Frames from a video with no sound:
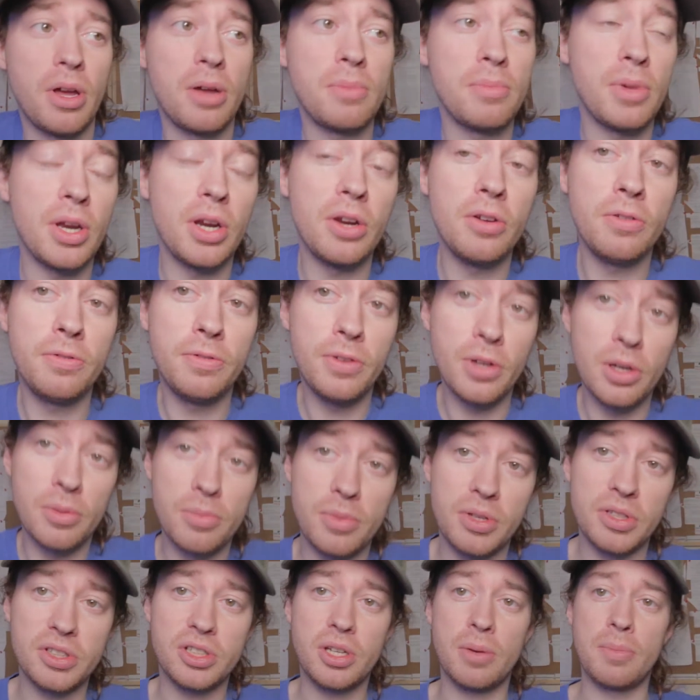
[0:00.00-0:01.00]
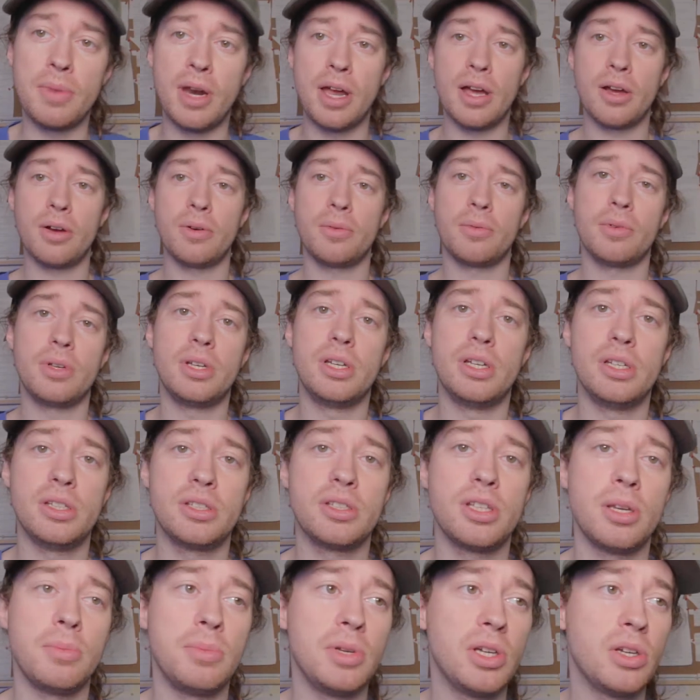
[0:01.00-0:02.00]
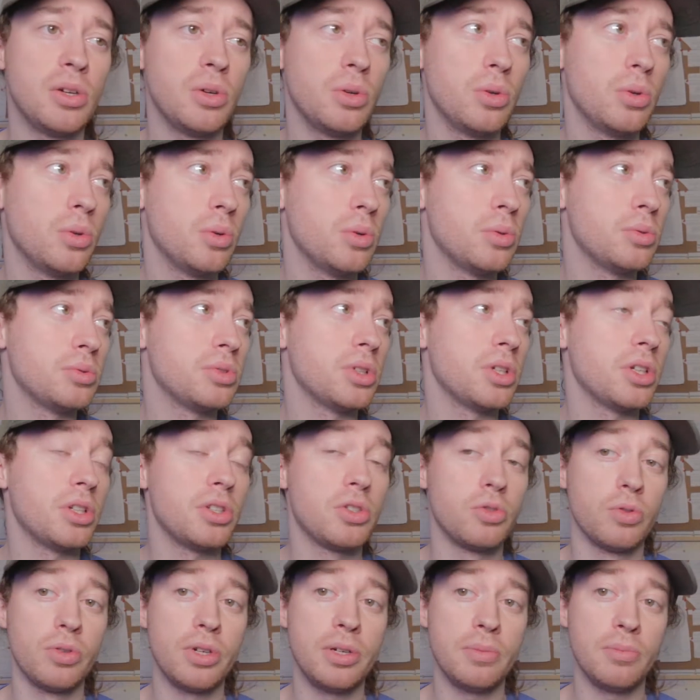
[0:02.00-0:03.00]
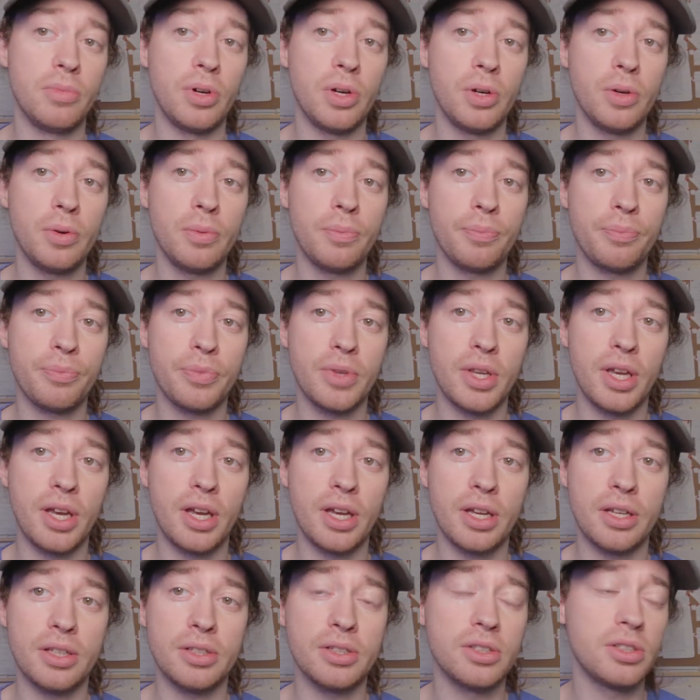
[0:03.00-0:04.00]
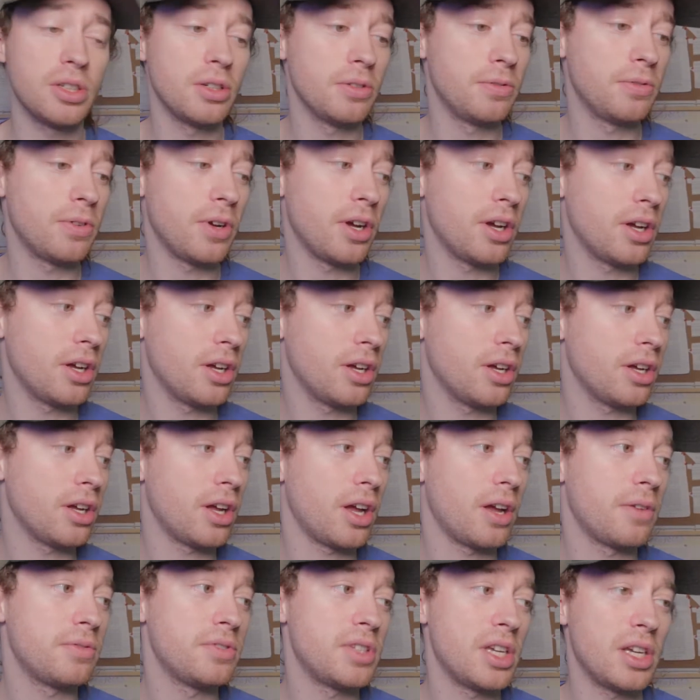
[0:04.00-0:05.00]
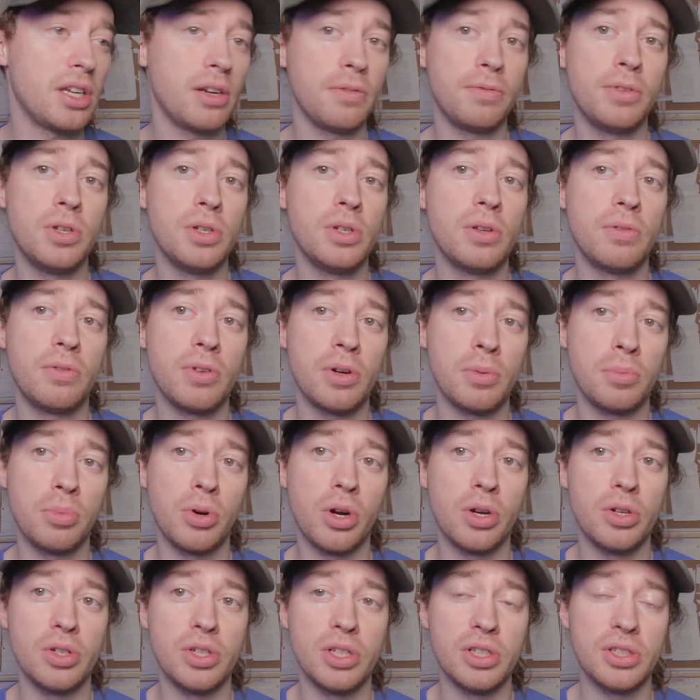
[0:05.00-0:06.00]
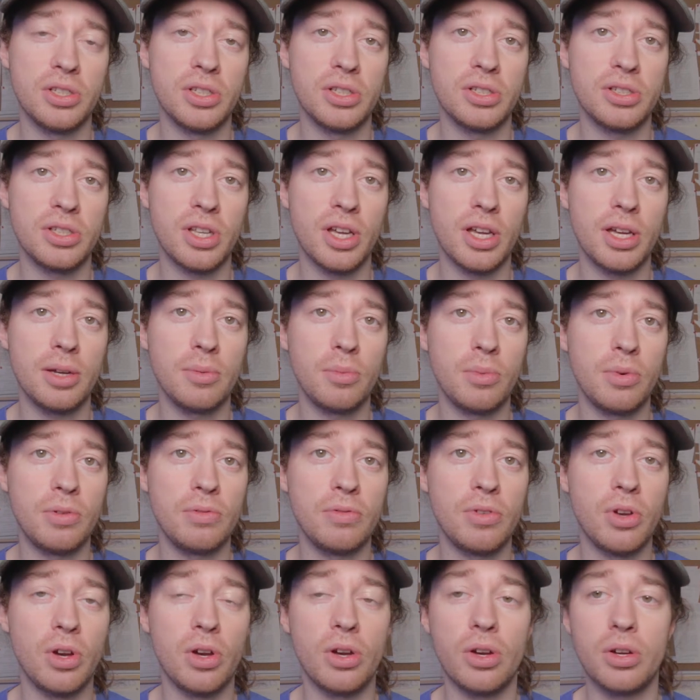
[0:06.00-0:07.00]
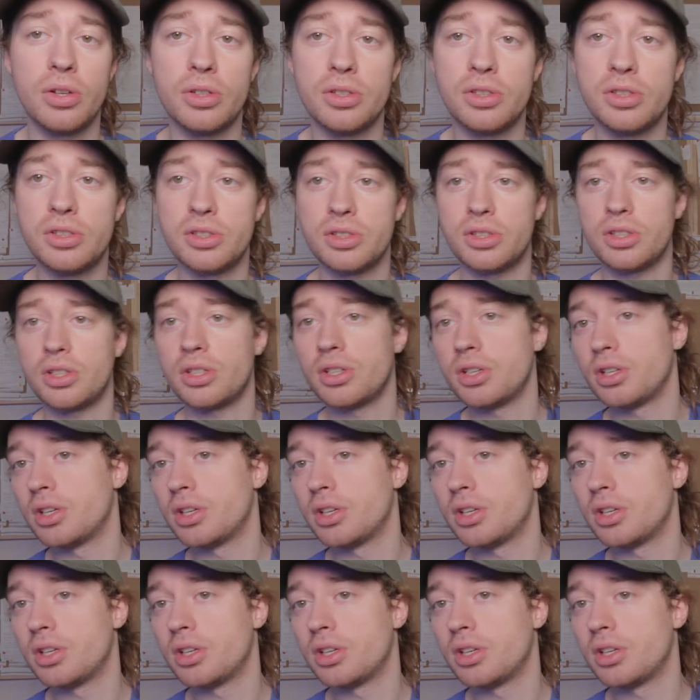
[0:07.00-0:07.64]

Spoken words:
my new film that's coming out is going to be called Dream Reel, and so far I've taken a few different approaches this time. We've got